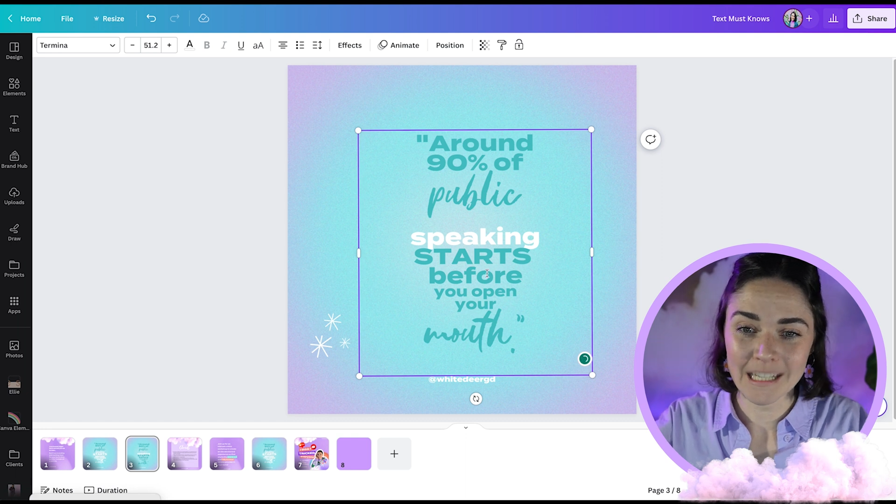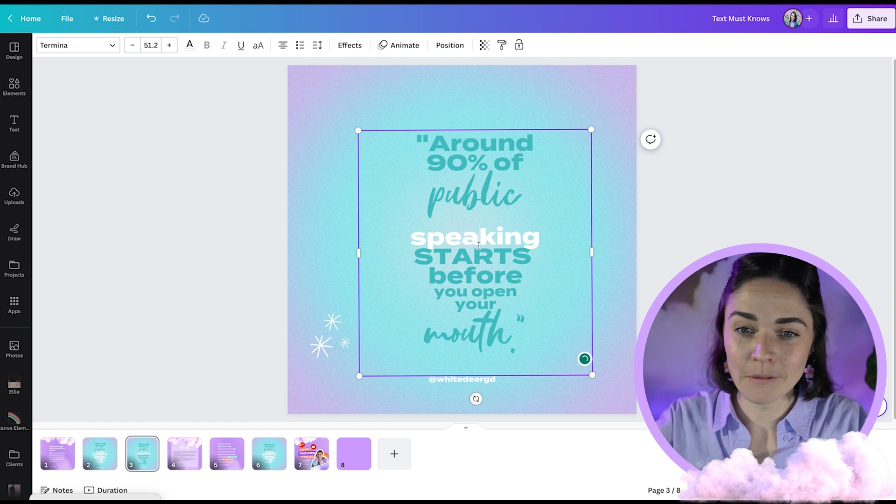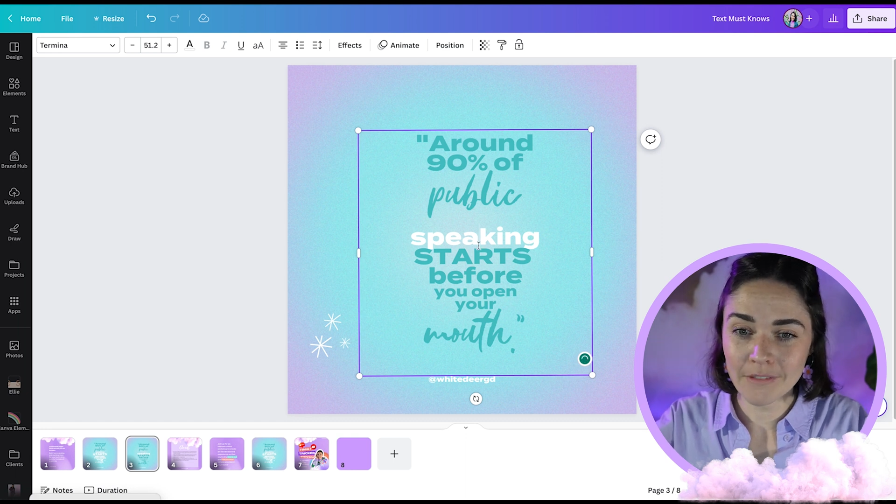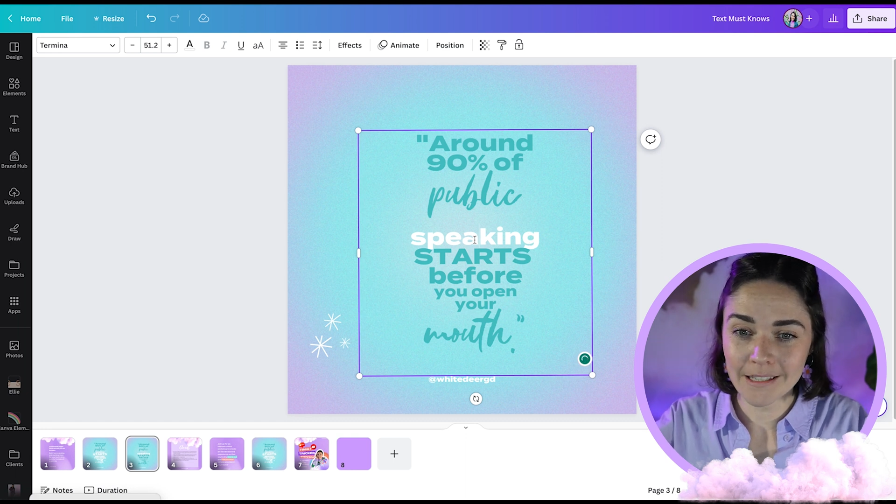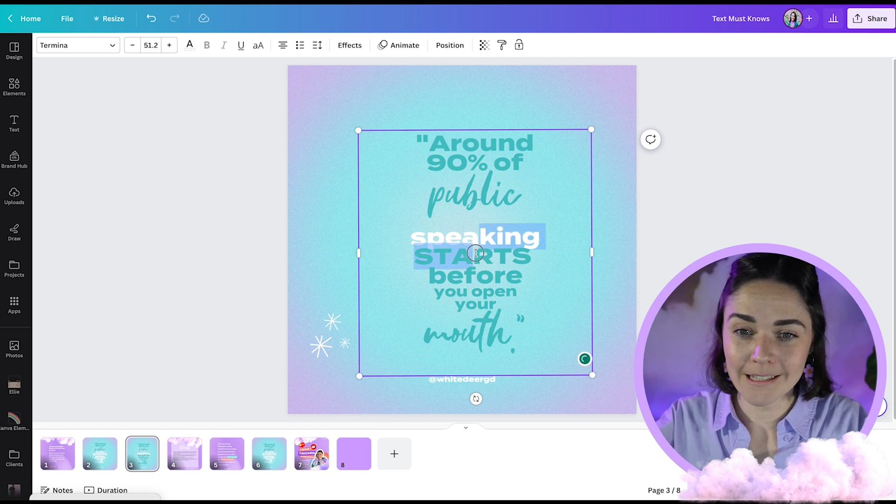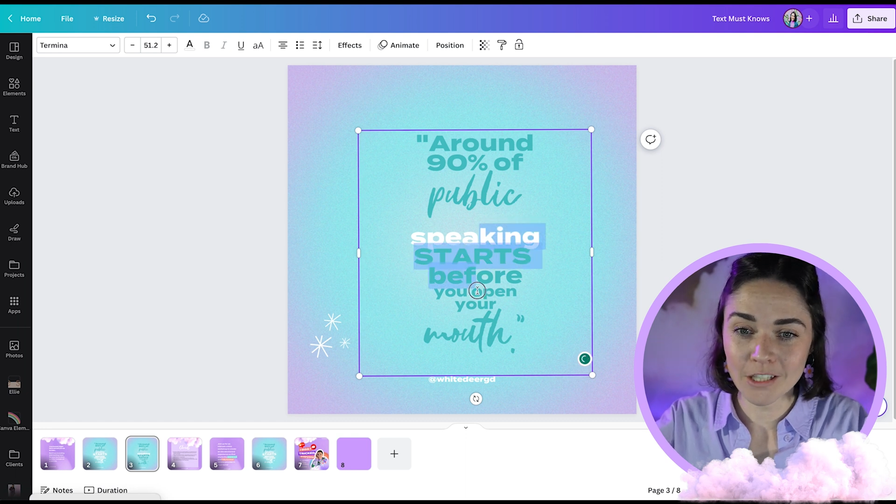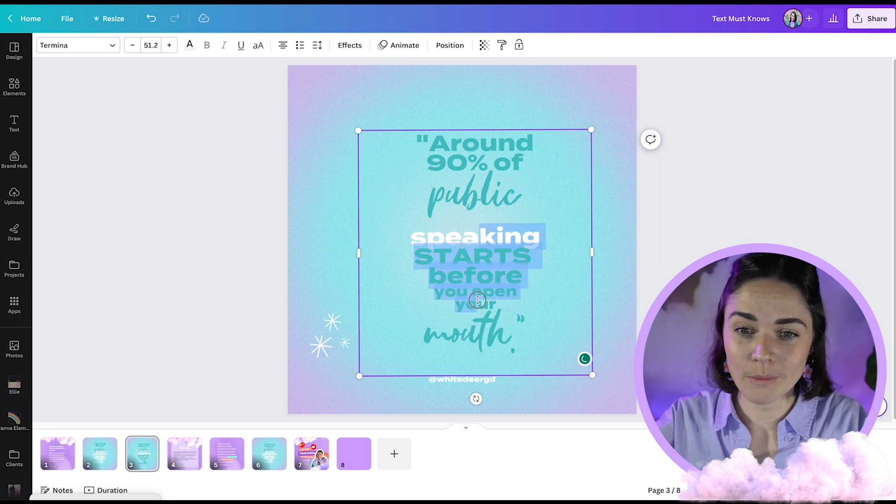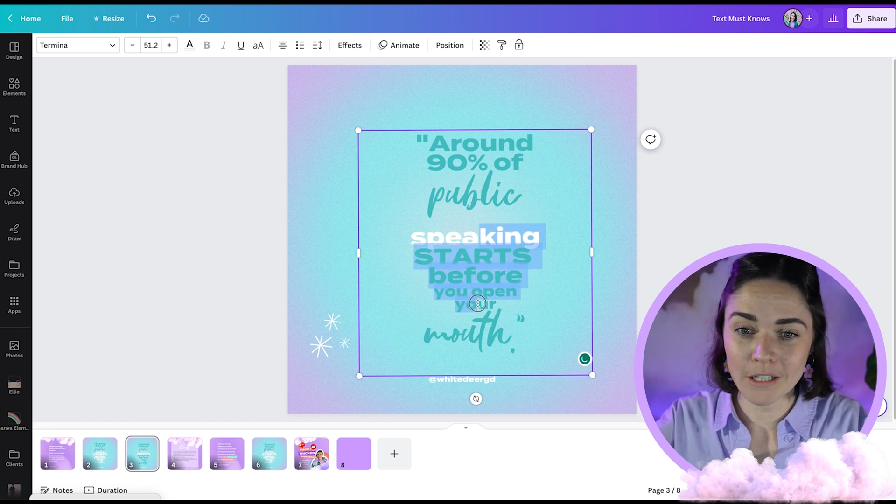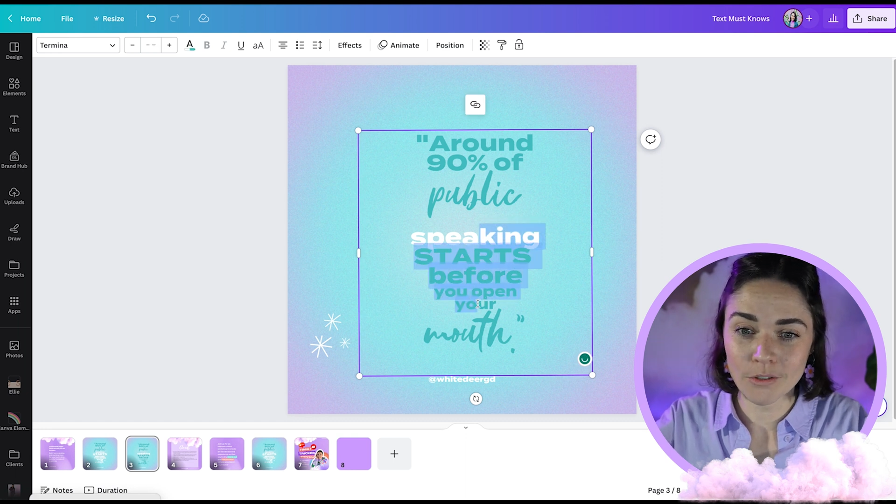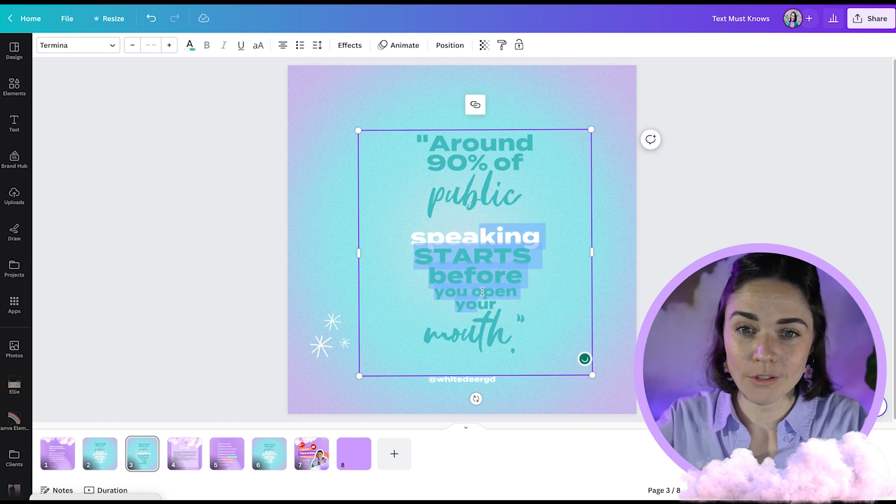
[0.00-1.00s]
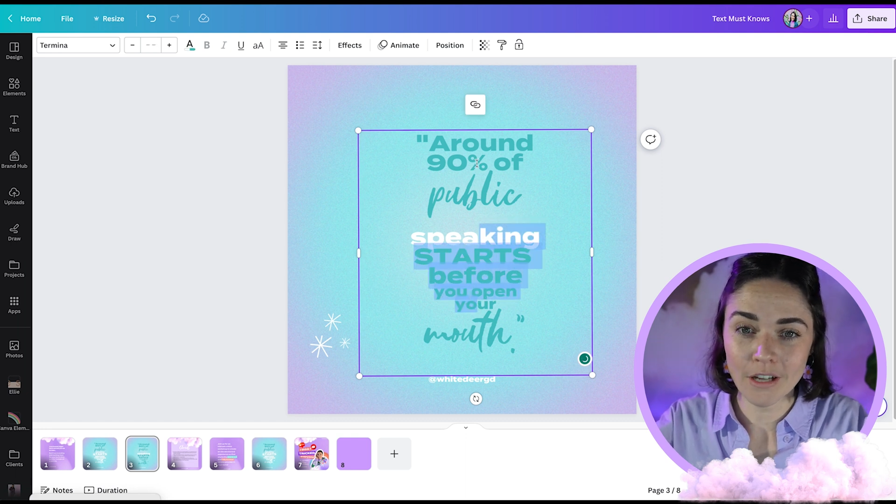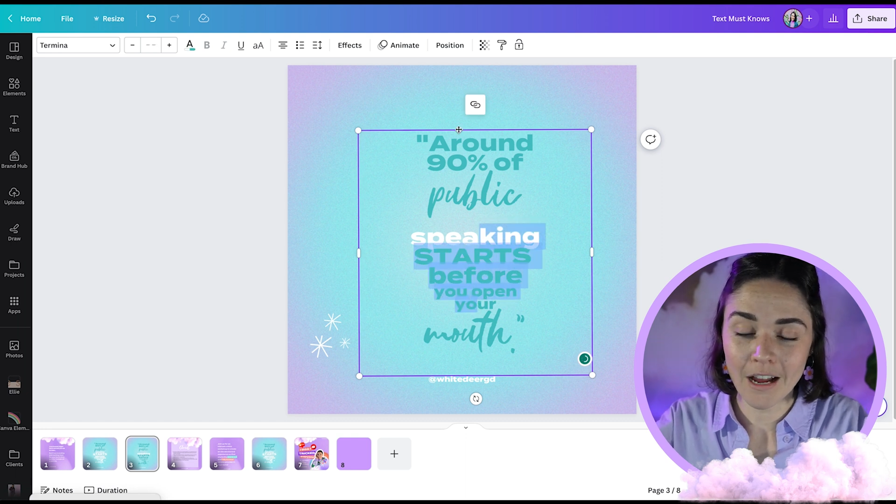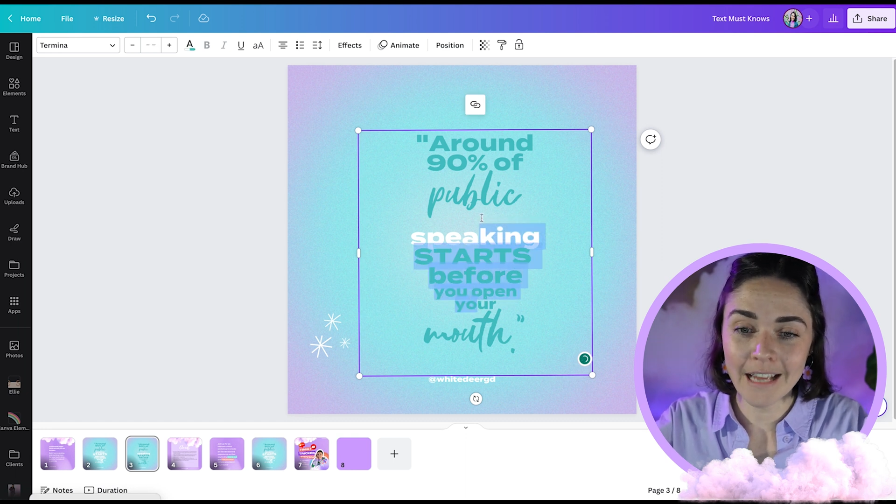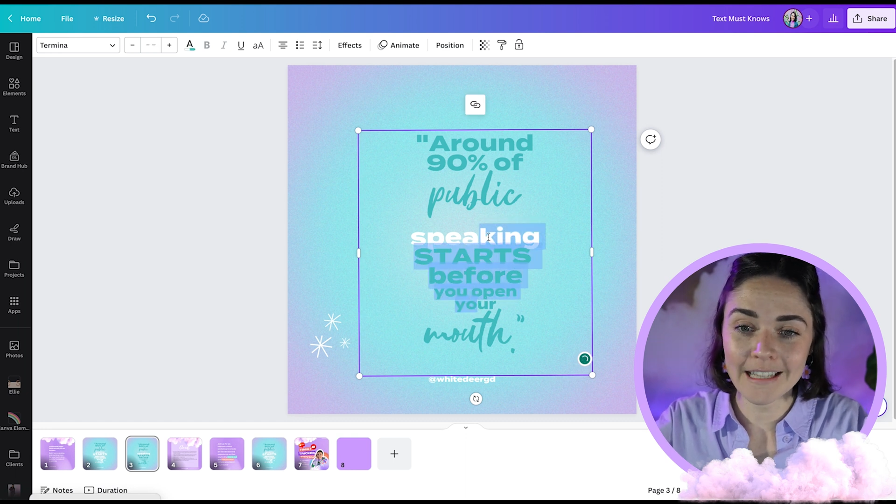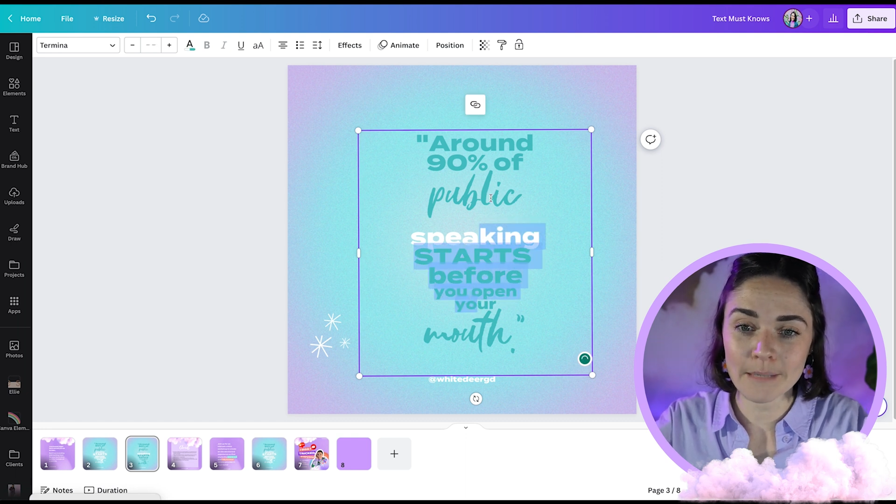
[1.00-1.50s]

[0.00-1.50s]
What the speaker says: Some of this is a little bit too tight